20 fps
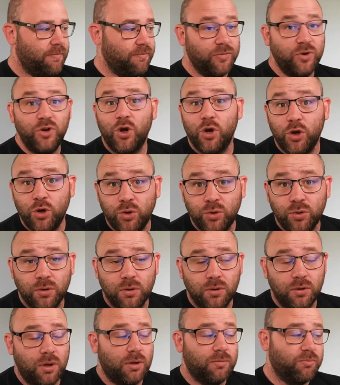new
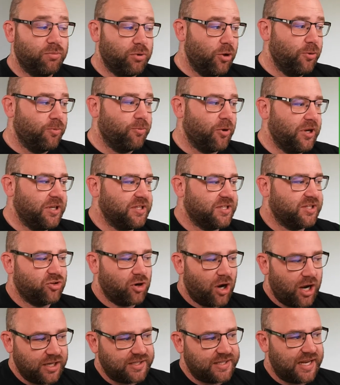blueprints,
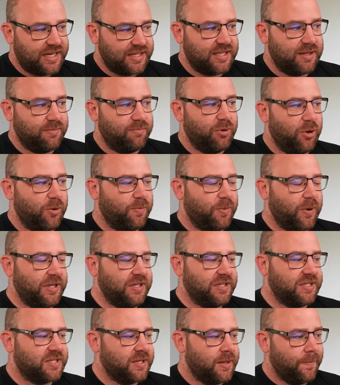tried, tested
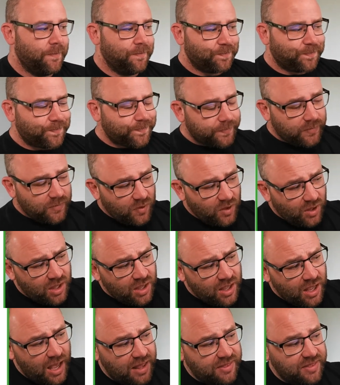blueprints.
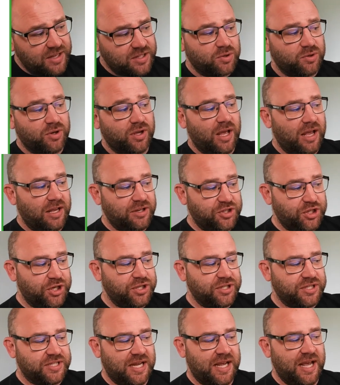And this will, as you
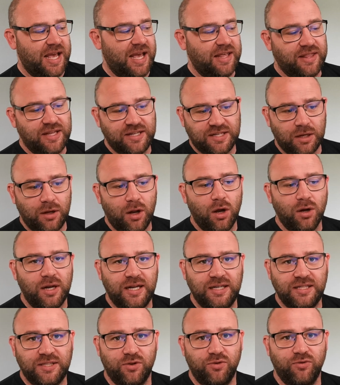can see here, there's a long
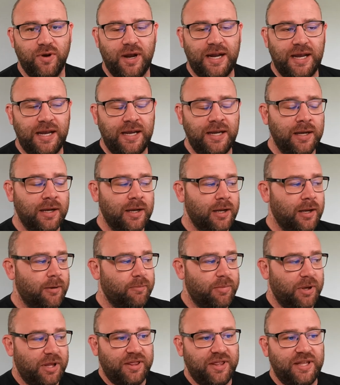list already,
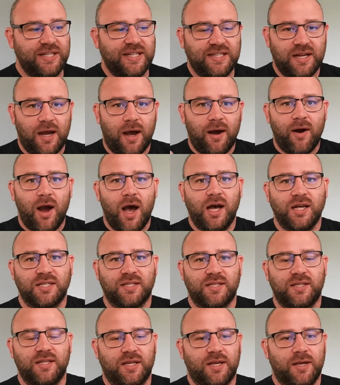but this is our
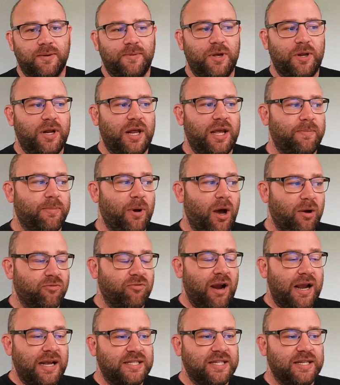ask to the community. By
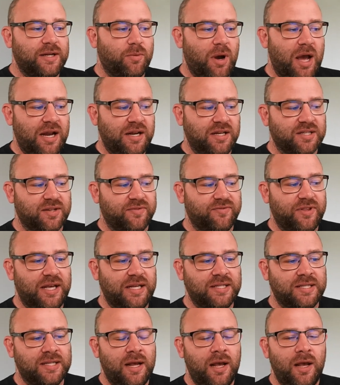raising awareness of
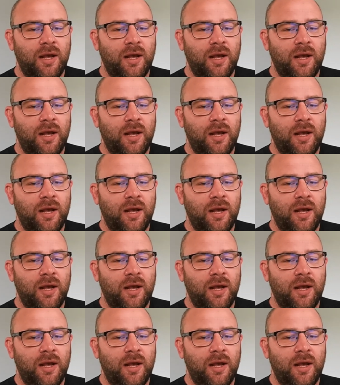this,